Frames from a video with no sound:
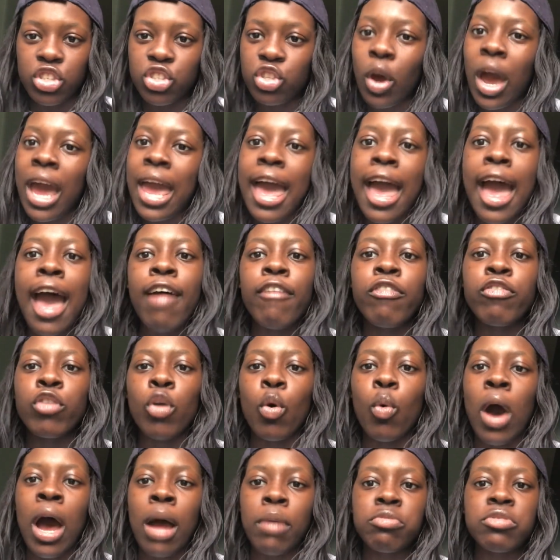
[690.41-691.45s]
So I have
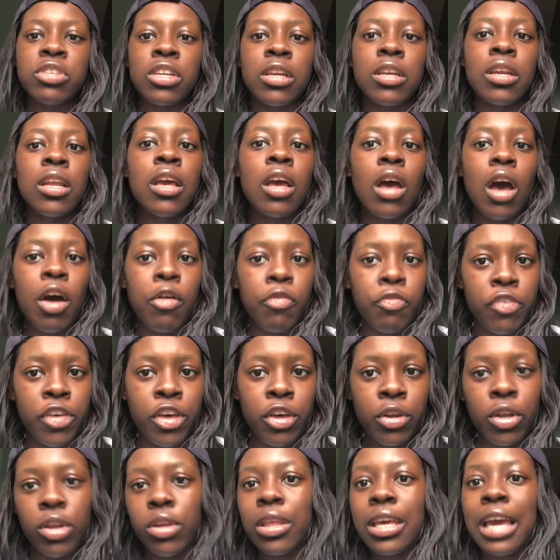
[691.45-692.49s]
no option of
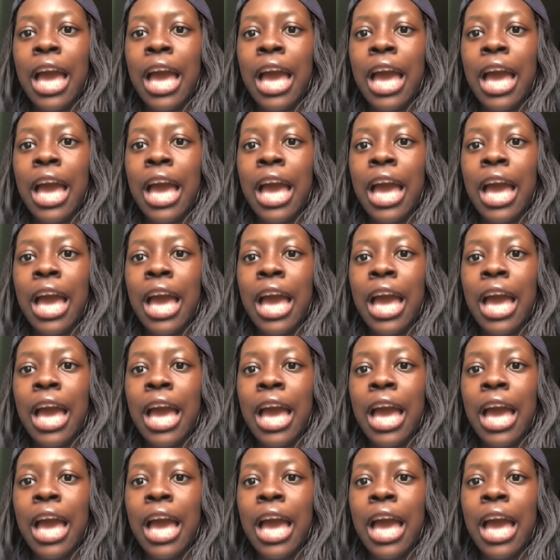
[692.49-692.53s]
failure.